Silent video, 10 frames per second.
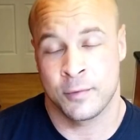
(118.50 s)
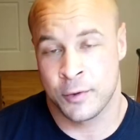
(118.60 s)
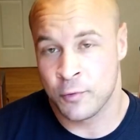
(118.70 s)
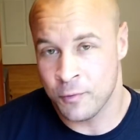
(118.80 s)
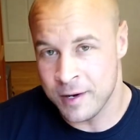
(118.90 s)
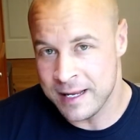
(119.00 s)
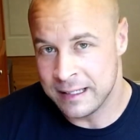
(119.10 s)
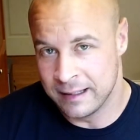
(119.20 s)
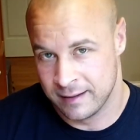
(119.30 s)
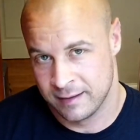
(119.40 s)
Number
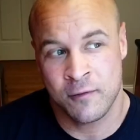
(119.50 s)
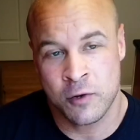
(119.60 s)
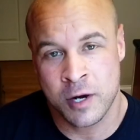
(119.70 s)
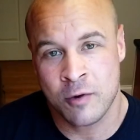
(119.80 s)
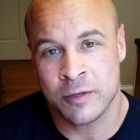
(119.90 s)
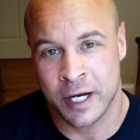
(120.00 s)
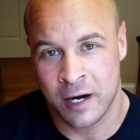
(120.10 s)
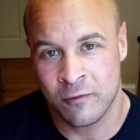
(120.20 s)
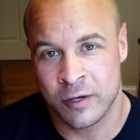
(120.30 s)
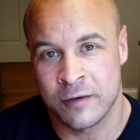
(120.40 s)
three, if you're not
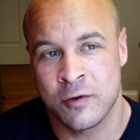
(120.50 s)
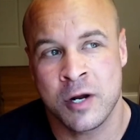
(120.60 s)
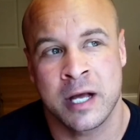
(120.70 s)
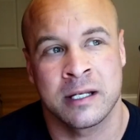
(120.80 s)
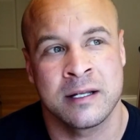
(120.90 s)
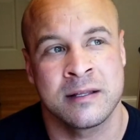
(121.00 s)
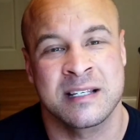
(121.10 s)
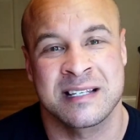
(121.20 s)
recovering, if you're not getting